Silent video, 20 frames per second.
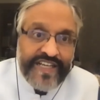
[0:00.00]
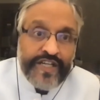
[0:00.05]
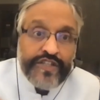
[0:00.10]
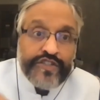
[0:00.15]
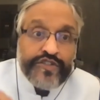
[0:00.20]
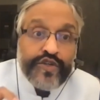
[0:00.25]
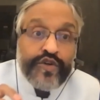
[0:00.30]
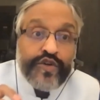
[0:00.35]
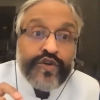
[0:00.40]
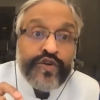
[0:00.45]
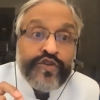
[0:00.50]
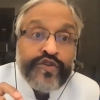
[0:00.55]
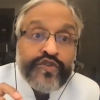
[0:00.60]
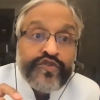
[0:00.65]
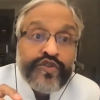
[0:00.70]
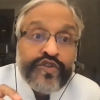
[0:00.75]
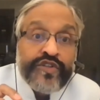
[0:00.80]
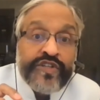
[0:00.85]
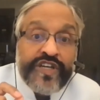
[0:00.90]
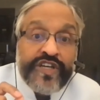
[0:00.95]
So
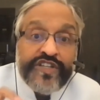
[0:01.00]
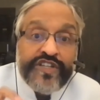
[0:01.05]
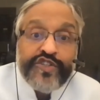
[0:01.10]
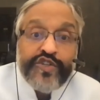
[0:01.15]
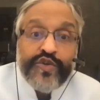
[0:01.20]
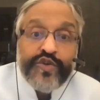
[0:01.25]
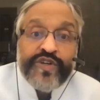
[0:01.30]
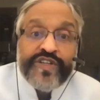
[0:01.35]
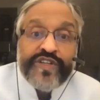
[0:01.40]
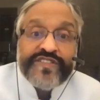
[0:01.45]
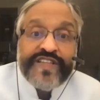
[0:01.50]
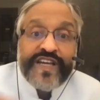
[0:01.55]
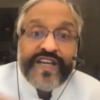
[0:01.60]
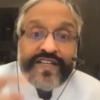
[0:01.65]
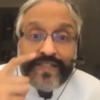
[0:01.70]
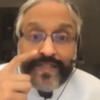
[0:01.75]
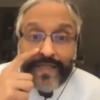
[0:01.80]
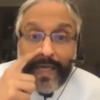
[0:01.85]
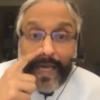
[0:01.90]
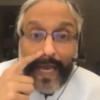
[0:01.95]
the issue is
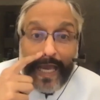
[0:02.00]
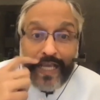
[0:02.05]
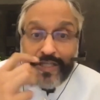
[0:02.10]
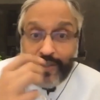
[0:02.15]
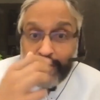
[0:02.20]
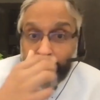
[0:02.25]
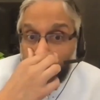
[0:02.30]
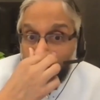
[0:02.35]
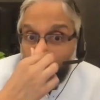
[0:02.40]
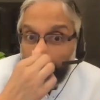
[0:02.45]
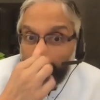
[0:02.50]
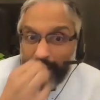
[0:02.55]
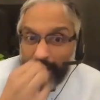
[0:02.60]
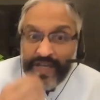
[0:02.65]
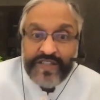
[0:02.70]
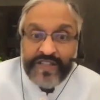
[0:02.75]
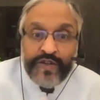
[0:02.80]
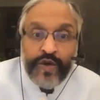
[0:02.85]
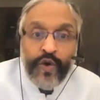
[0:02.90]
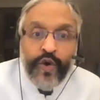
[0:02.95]
that the
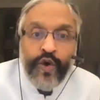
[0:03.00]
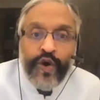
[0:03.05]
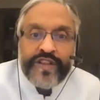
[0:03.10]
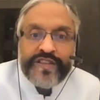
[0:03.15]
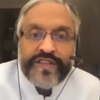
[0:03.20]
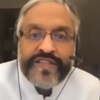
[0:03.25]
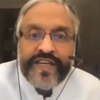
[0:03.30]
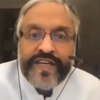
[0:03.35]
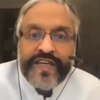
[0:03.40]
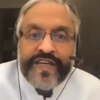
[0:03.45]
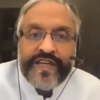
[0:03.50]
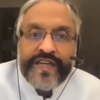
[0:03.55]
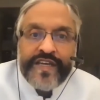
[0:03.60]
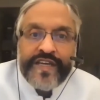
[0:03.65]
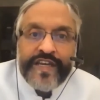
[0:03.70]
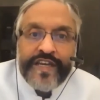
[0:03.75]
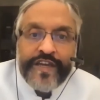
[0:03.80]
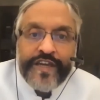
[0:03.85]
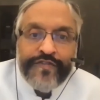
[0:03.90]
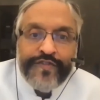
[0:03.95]
whole thing,
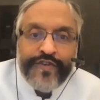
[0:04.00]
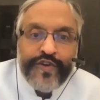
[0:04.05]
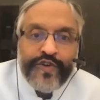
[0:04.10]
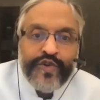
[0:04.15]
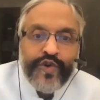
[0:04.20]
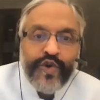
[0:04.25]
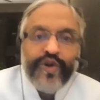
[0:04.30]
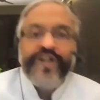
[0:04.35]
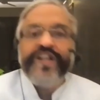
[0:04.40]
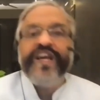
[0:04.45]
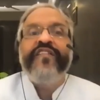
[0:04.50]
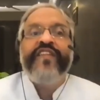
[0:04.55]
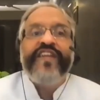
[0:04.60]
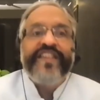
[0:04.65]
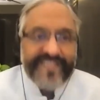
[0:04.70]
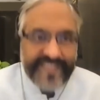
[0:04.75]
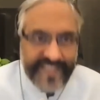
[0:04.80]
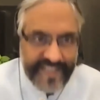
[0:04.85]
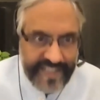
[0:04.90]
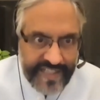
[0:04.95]
if you don't have
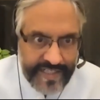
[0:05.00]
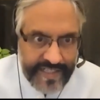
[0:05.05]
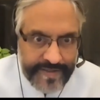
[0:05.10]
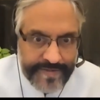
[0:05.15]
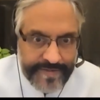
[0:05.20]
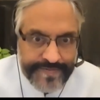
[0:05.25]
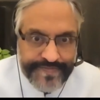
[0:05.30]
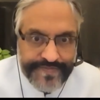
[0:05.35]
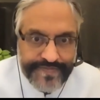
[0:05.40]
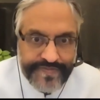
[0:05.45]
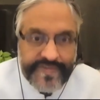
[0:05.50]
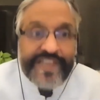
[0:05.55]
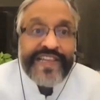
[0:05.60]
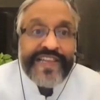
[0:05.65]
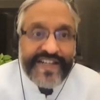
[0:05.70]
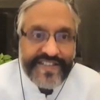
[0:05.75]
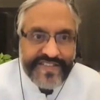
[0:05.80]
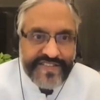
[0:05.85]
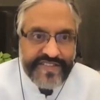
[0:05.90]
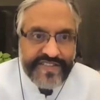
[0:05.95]
NCD,
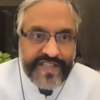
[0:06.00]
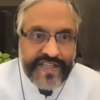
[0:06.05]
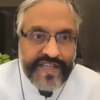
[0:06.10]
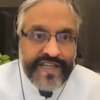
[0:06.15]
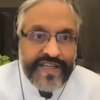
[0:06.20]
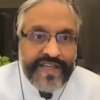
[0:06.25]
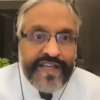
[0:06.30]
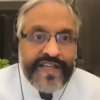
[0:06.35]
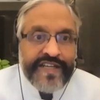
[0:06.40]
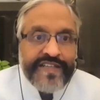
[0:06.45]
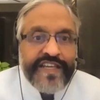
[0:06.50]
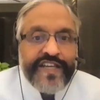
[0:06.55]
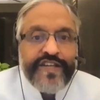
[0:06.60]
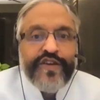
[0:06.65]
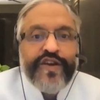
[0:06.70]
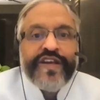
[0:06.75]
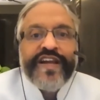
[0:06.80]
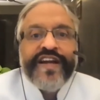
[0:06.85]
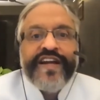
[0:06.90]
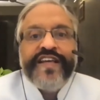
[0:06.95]
let's say, then
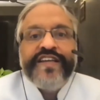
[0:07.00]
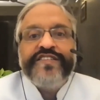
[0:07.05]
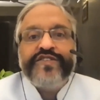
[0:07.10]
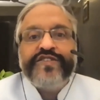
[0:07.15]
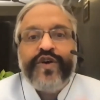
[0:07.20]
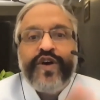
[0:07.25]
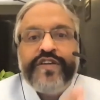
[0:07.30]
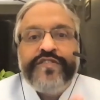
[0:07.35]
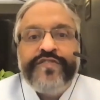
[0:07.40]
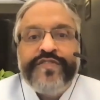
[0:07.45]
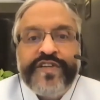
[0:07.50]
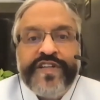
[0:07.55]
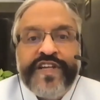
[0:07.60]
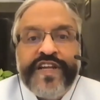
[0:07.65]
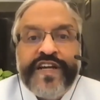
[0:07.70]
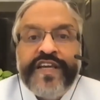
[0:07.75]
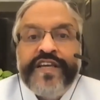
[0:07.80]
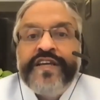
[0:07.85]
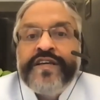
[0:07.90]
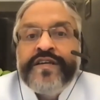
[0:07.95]
you're
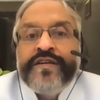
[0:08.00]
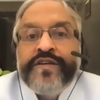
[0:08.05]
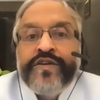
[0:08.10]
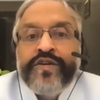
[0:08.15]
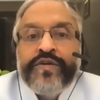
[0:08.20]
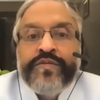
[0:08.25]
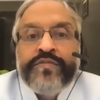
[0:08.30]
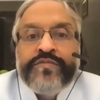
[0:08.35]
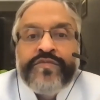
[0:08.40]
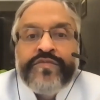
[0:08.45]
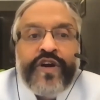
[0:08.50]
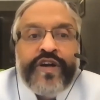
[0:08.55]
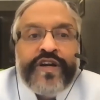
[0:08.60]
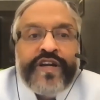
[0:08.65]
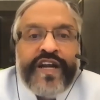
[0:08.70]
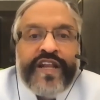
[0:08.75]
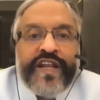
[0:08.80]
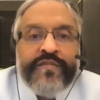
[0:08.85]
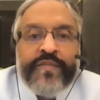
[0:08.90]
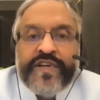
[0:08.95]
not
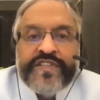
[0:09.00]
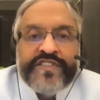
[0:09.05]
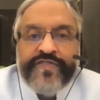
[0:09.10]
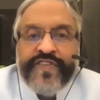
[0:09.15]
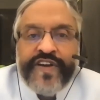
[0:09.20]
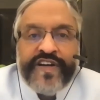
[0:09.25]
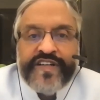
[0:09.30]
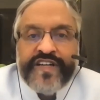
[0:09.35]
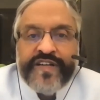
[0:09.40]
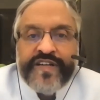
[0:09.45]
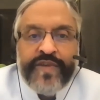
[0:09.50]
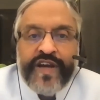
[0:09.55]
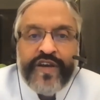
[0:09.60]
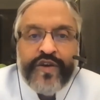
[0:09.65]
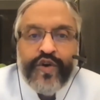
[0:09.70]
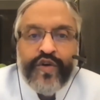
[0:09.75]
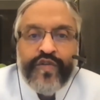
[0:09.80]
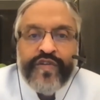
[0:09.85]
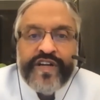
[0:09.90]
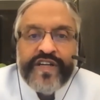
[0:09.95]
getting much affected by
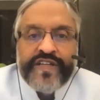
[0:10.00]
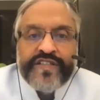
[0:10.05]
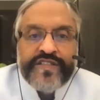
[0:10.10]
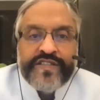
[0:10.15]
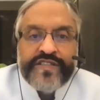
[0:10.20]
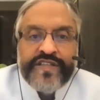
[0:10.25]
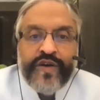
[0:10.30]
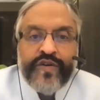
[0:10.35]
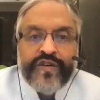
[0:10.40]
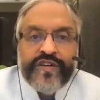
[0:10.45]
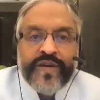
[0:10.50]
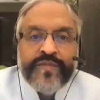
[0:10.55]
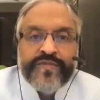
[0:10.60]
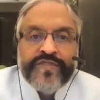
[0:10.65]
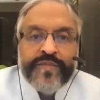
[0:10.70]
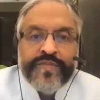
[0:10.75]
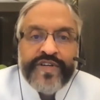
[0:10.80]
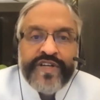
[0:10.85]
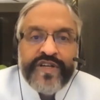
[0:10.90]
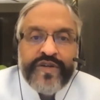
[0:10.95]
COVID. The outcomes
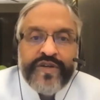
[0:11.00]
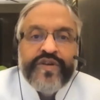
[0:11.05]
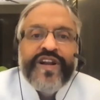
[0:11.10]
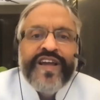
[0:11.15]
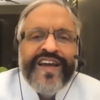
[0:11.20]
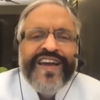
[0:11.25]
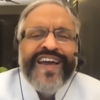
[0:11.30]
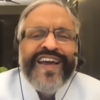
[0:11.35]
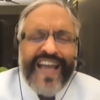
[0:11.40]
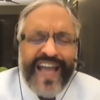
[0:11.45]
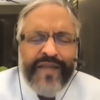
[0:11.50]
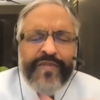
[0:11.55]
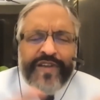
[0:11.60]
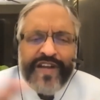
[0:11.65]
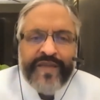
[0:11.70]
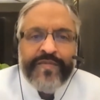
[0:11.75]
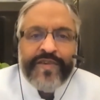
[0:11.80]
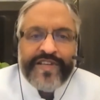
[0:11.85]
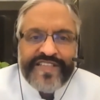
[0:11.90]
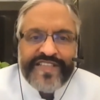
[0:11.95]
are pretty good. I mean,
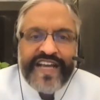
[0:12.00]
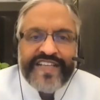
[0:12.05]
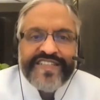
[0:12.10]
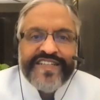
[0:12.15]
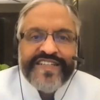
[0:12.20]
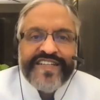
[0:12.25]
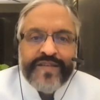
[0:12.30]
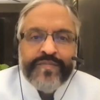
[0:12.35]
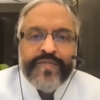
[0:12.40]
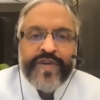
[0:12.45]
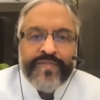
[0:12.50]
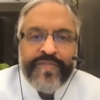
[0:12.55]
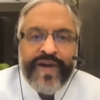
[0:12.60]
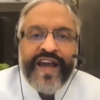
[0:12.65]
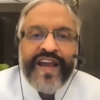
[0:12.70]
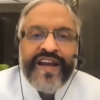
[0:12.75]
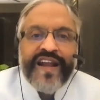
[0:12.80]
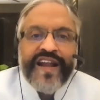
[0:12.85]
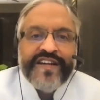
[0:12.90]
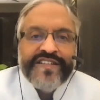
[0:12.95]
I'm exaggerating, but
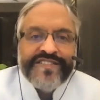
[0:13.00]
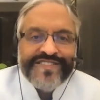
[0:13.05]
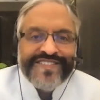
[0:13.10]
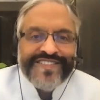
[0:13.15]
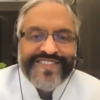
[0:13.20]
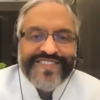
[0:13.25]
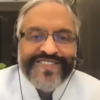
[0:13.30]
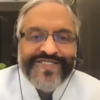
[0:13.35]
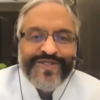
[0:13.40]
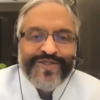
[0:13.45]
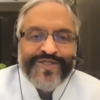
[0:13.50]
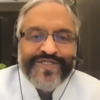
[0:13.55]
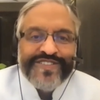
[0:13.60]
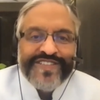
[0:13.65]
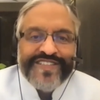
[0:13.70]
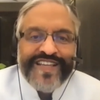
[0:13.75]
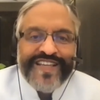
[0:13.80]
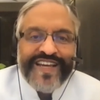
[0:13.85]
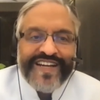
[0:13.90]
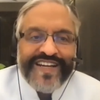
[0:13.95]
by and large, you could
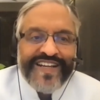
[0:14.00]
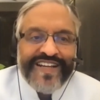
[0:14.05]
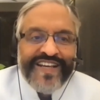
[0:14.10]
say that.